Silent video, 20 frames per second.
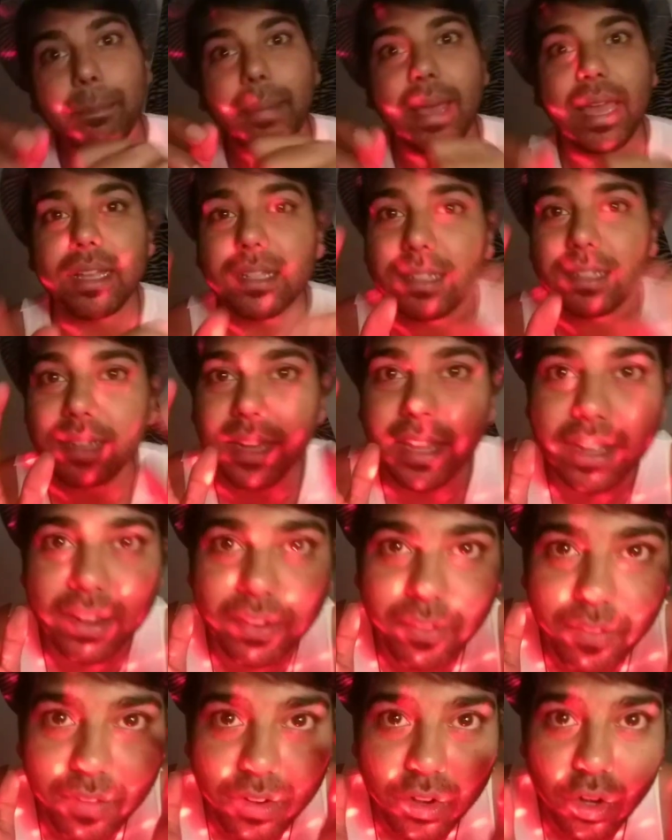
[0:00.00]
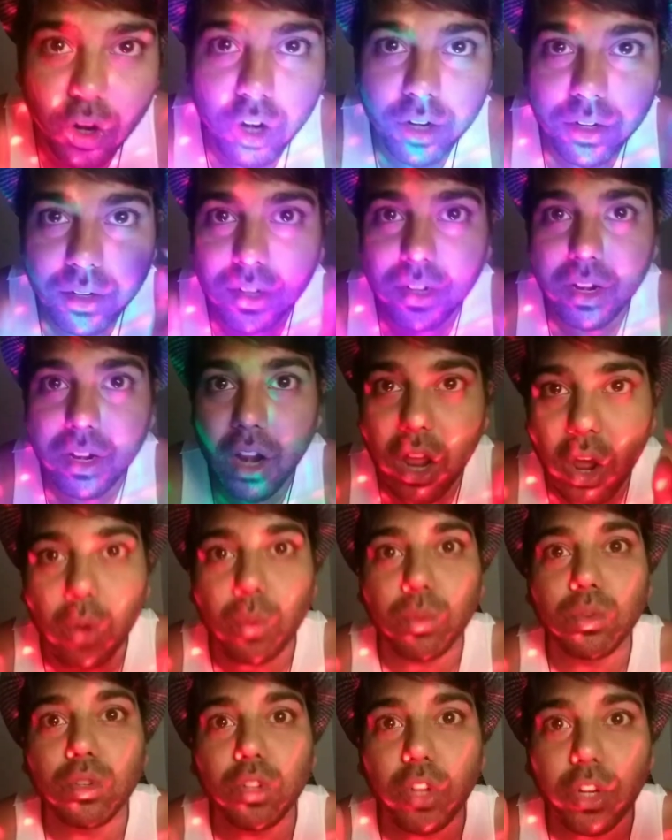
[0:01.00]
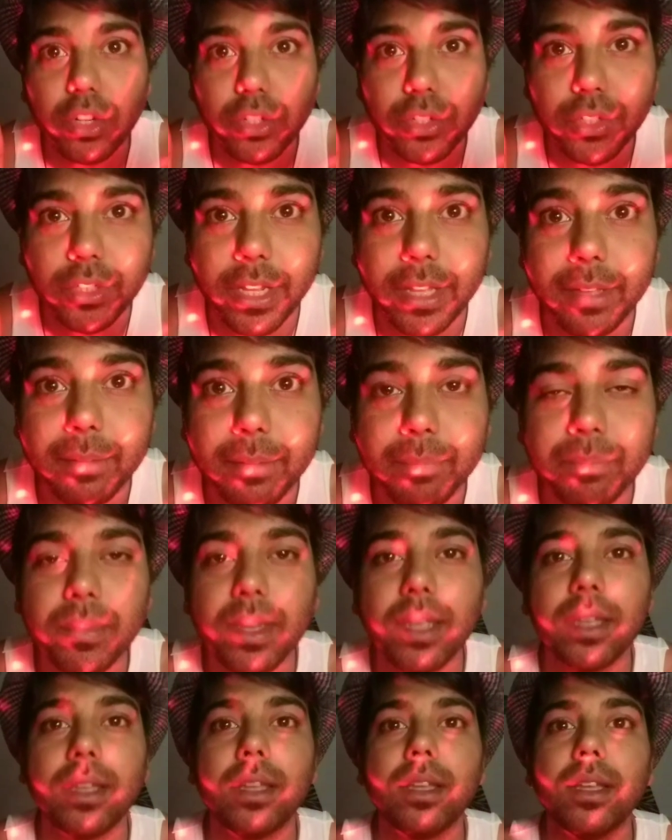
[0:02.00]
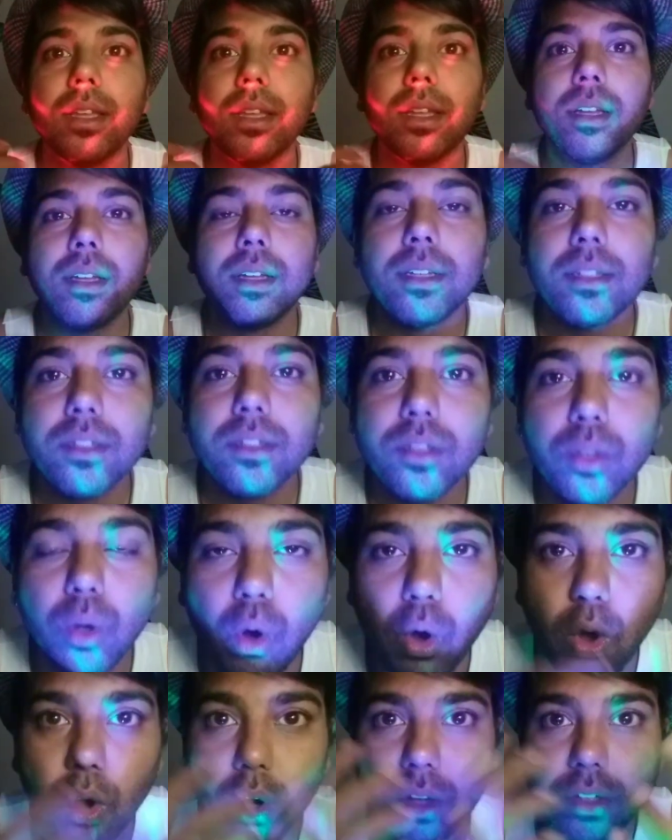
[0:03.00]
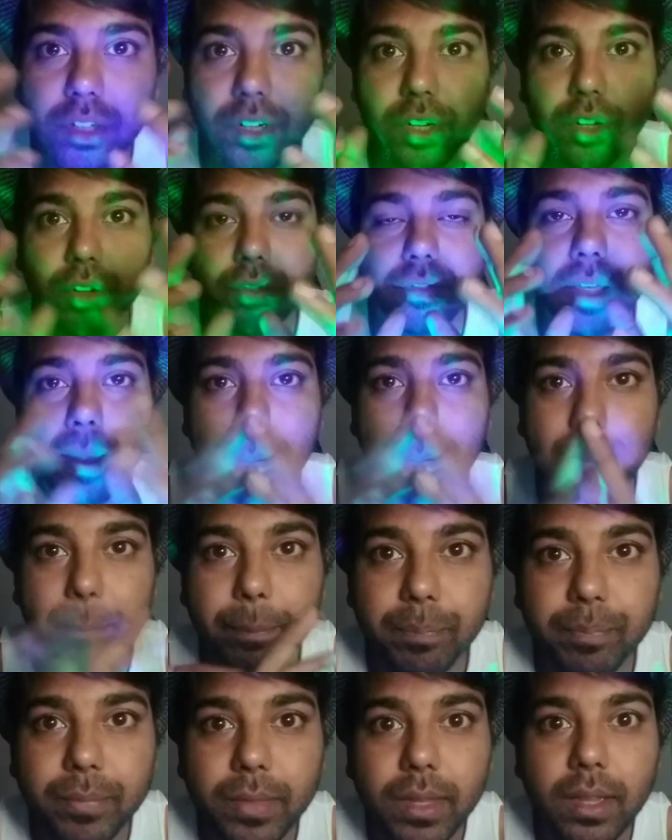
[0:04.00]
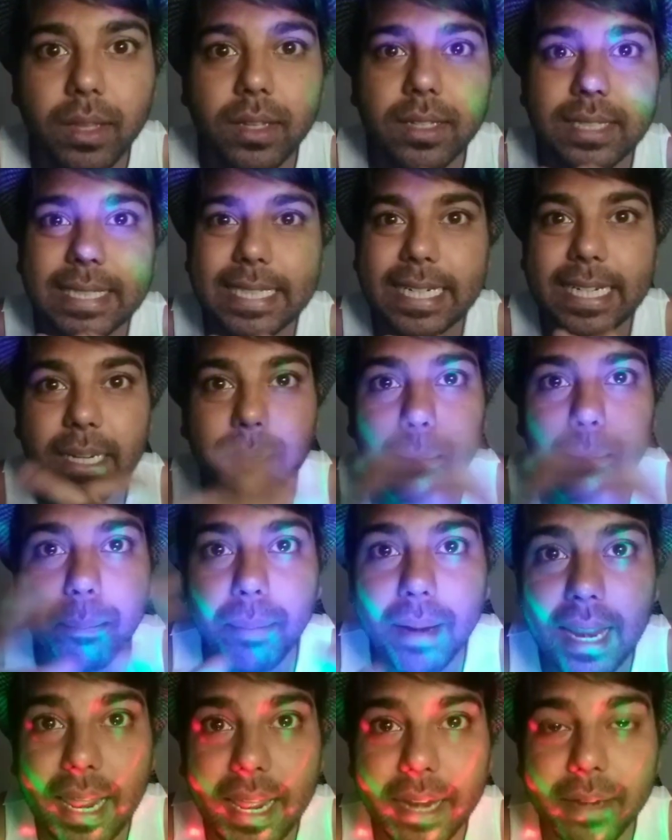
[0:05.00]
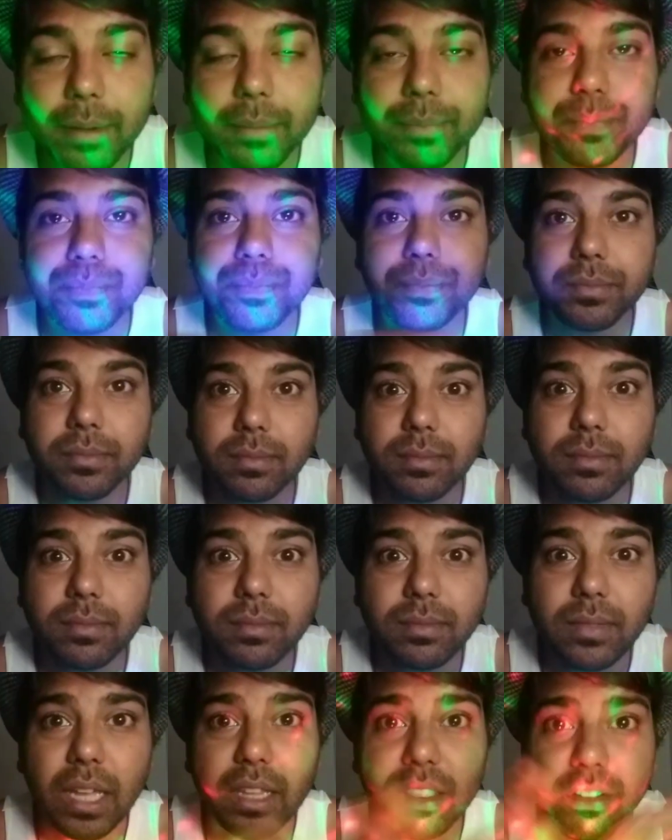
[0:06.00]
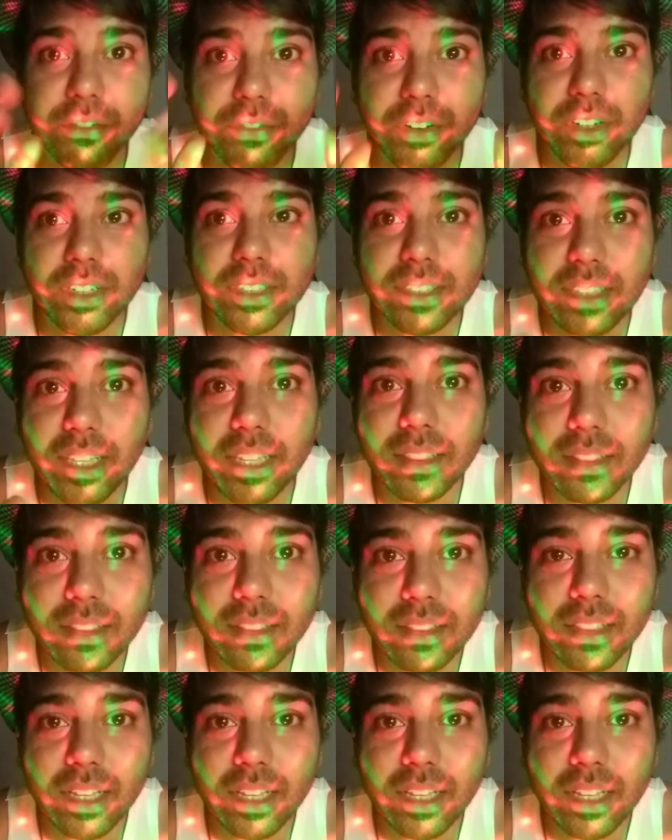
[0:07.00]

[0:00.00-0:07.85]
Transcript: back. Like, not now, not today. So all 3 of them sit and plan. The first thing